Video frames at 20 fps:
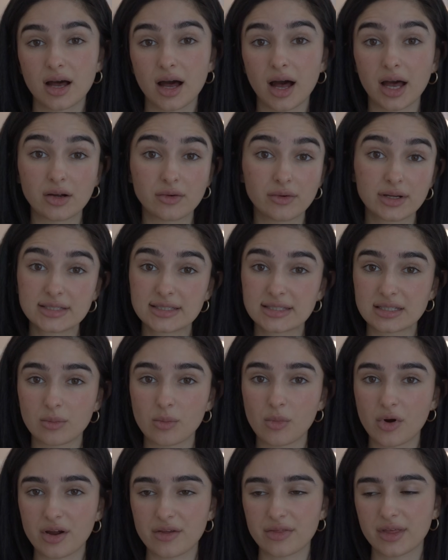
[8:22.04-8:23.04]
I read
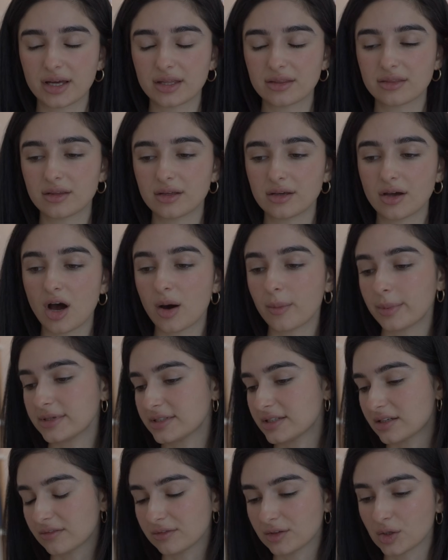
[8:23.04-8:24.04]
somewhere that the
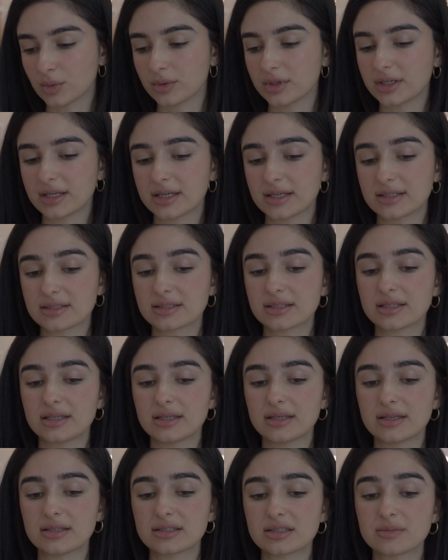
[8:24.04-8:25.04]
opposite of loneliness
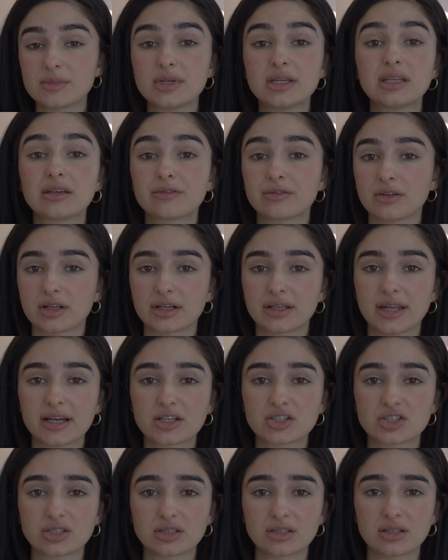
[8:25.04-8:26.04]
is meaningful
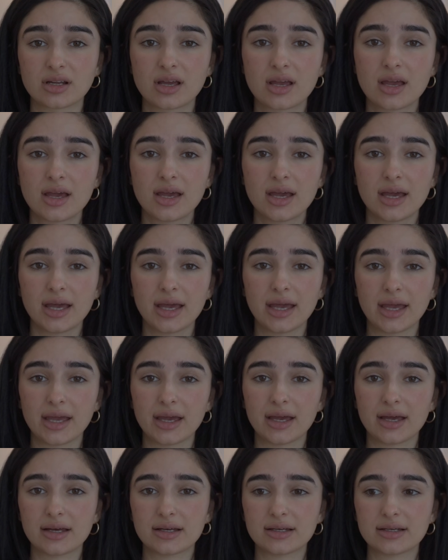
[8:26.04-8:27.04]
connection,
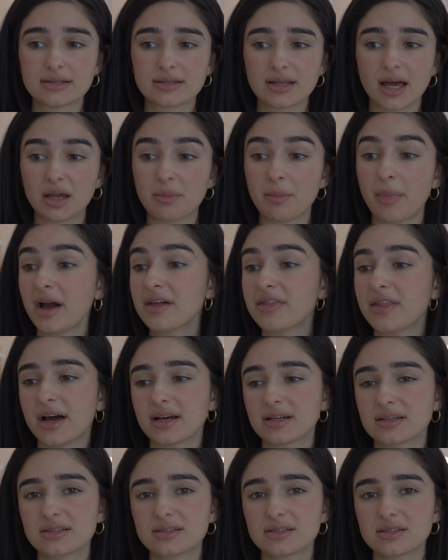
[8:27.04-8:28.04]
and I buy
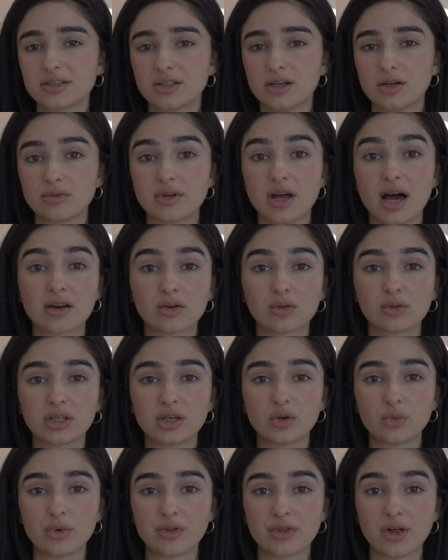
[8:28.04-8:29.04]
that, you know, not
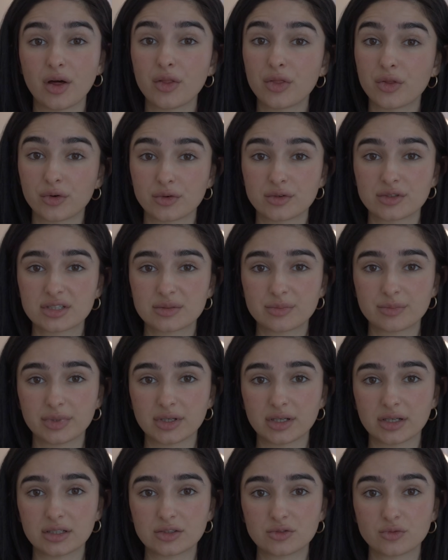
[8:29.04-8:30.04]
only with others,
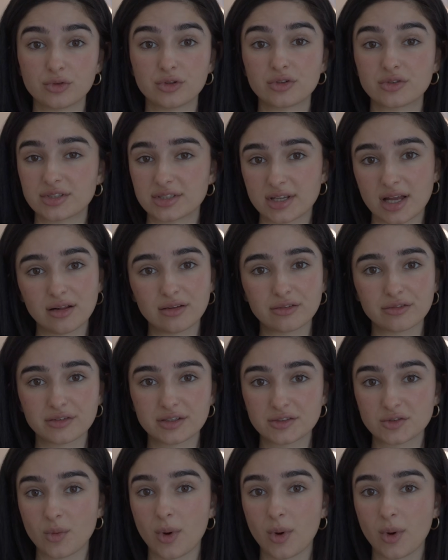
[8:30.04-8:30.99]
but with yourself as